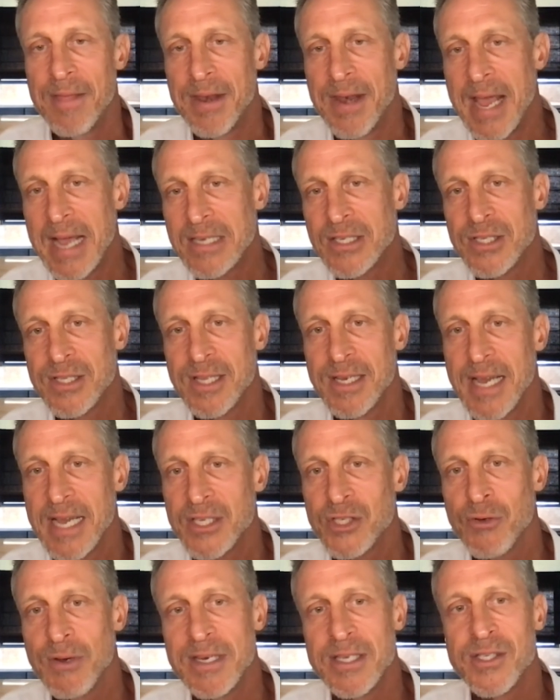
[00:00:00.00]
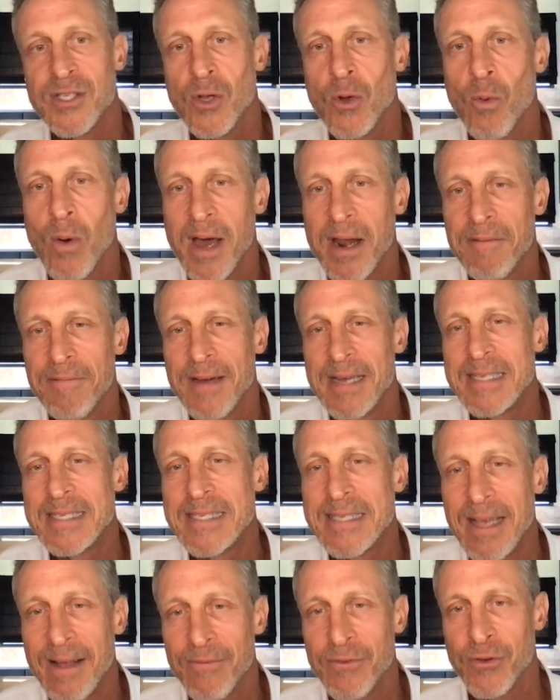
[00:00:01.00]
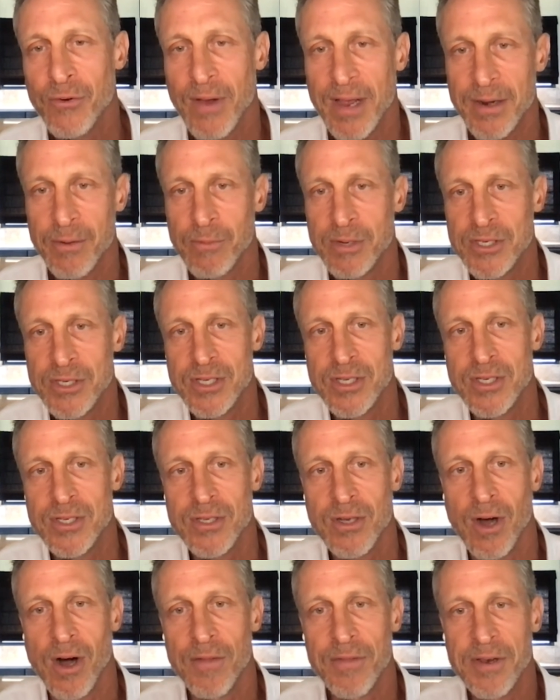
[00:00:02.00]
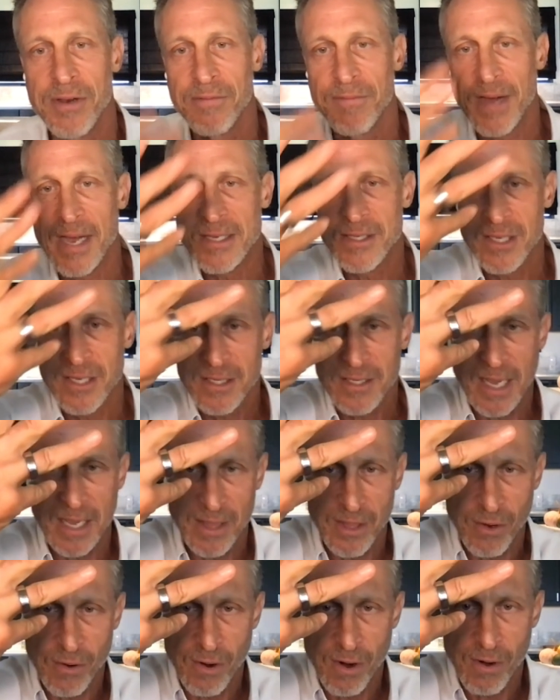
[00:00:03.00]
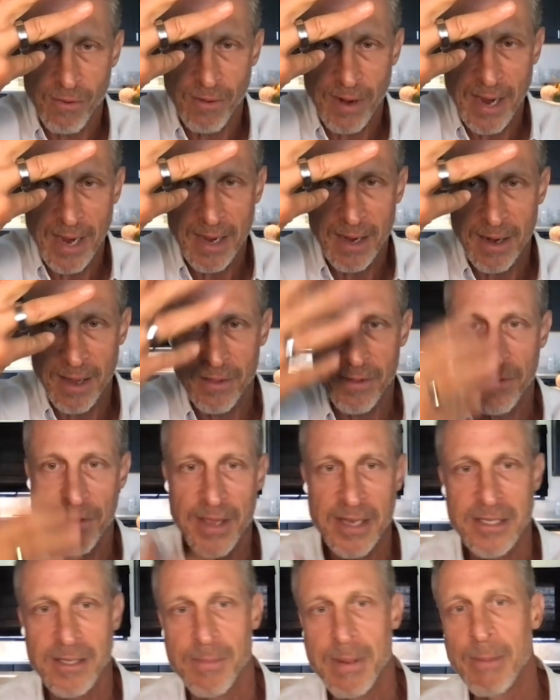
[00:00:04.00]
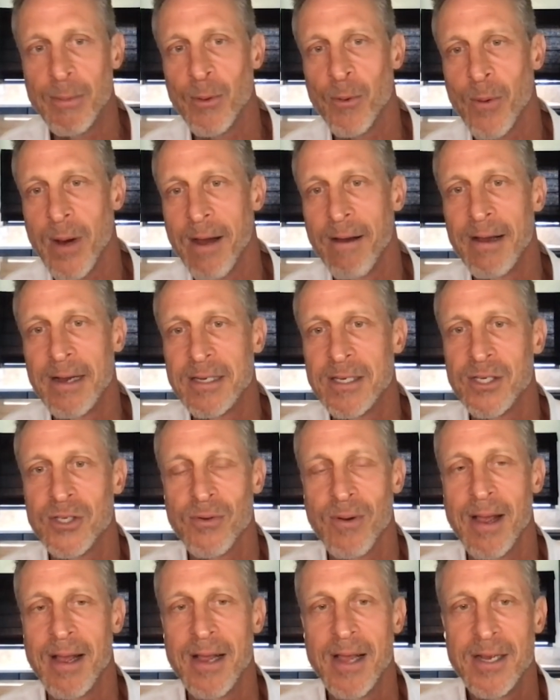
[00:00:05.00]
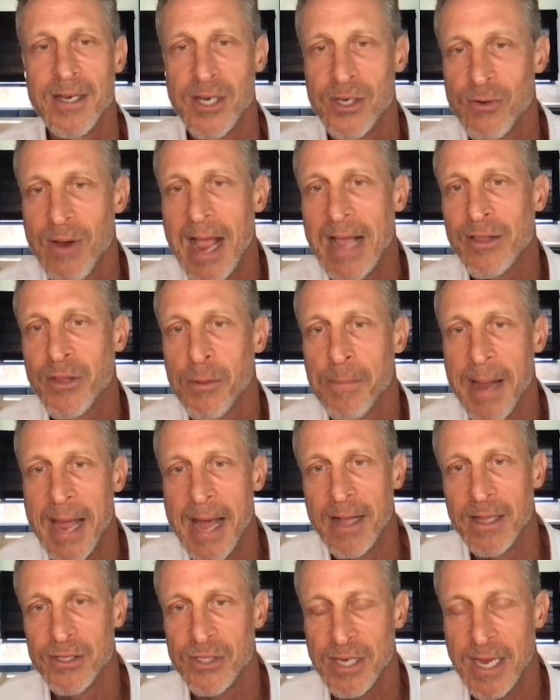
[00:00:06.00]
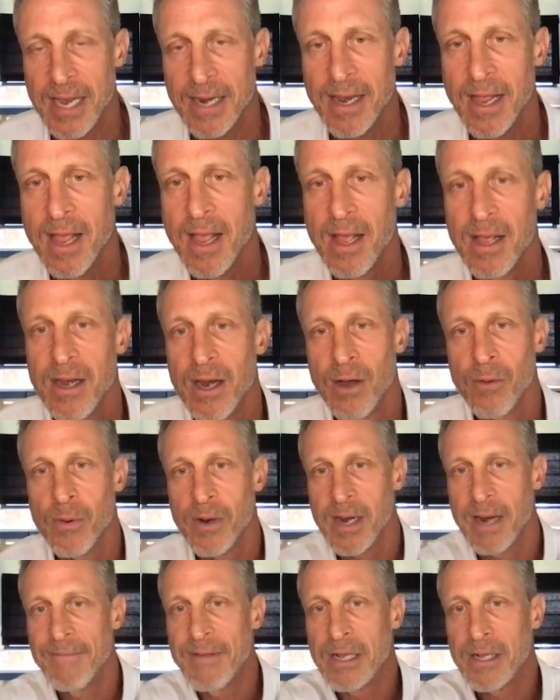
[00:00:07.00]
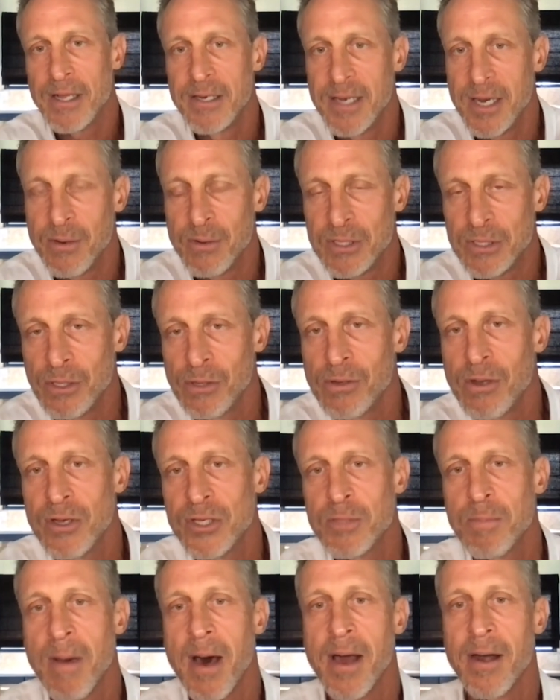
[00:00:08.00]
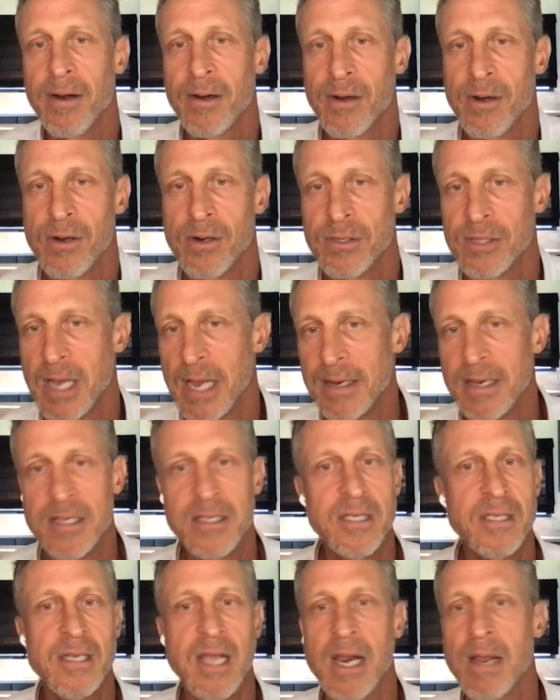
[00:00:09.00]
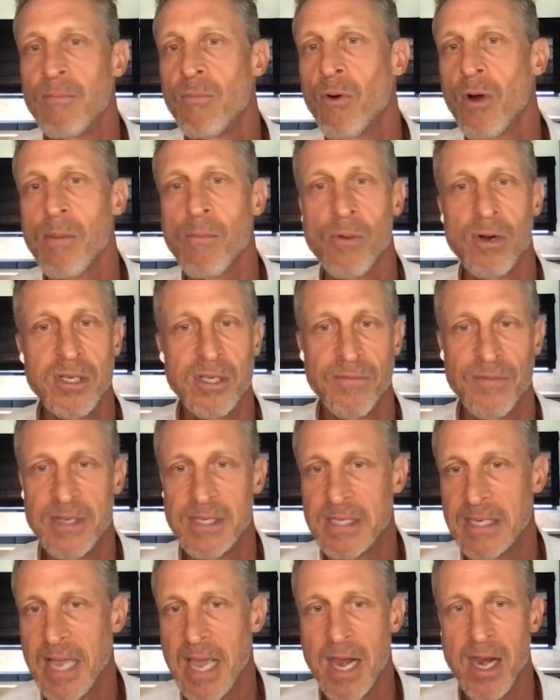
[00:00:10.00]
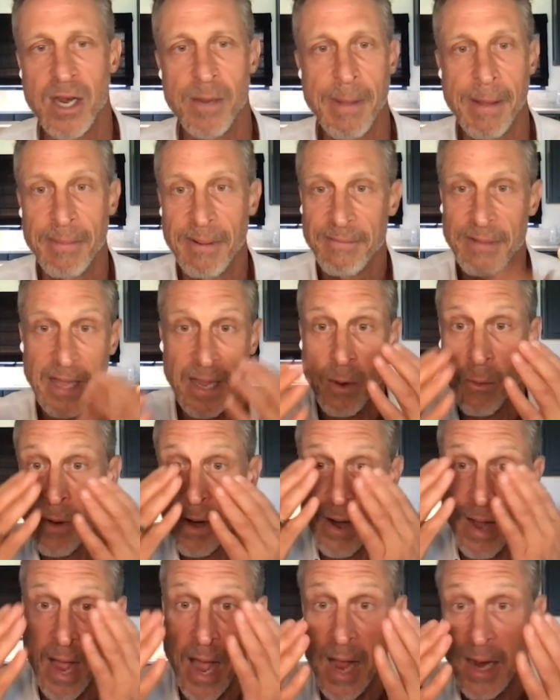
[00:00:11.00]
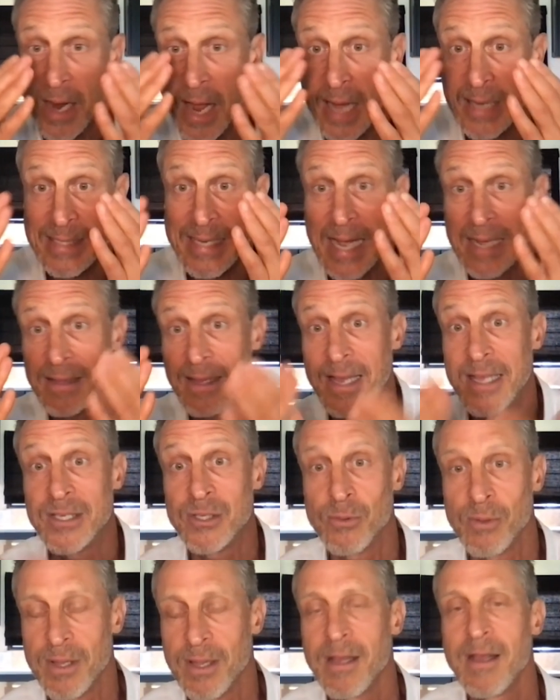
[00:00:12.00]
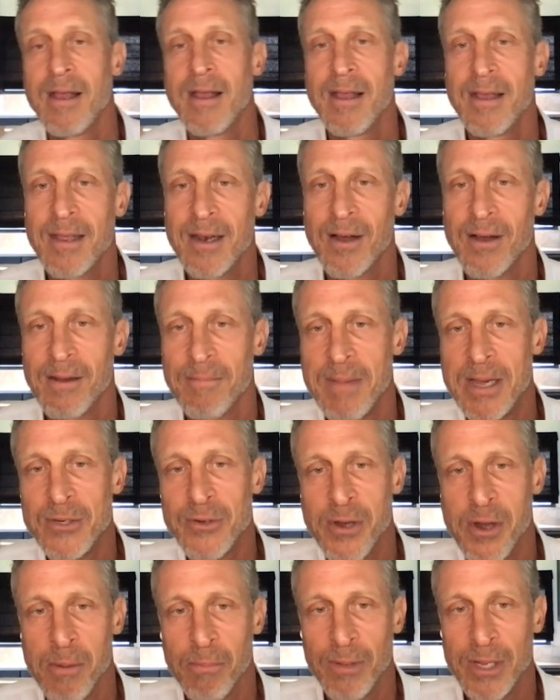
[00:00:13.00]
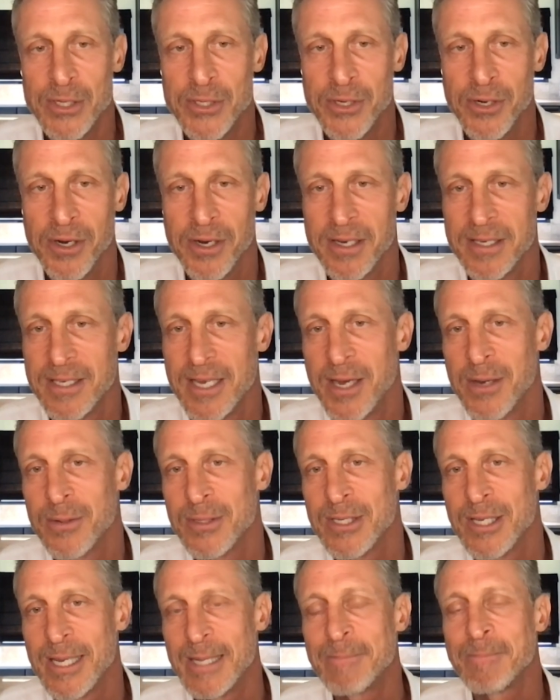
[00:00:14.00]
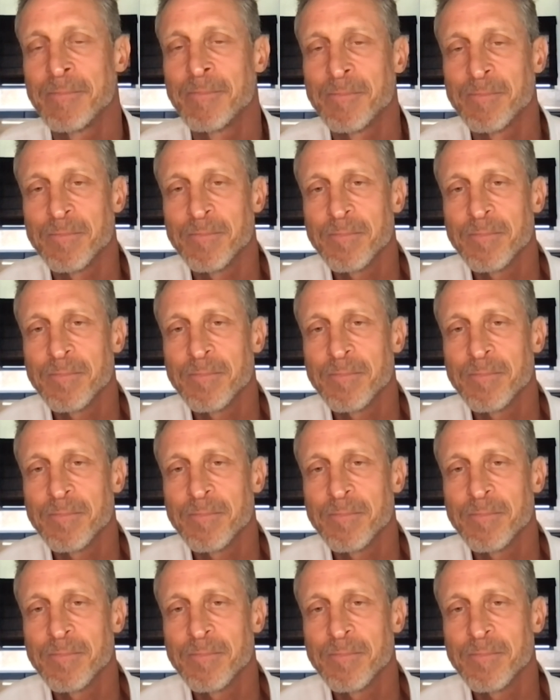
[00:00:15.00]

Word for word: The next the next trend is the quantified self trend, which is all the devices like the Oura Ring and other things that oh, people yeah. are wearing to, tra- to track their biology. And now we're getting continuous glucose monitors, and this is getting more and more sophisticated. About like a, wear a contact lens with you know measuring your blood sugar continuously.